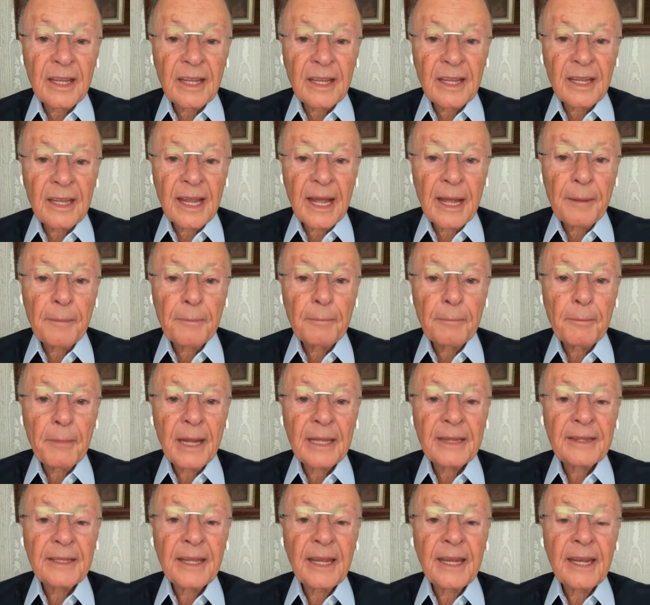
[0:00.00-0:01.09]
to
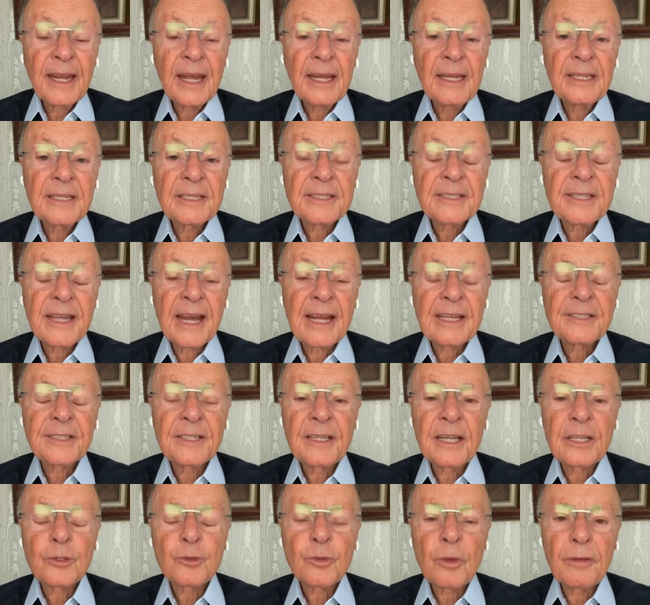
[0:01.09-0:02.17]
see it
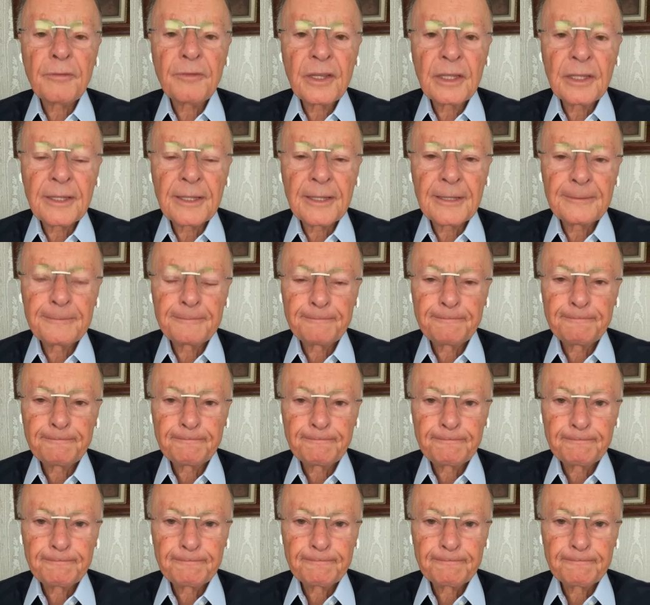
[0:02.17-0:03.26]
materialized in your life.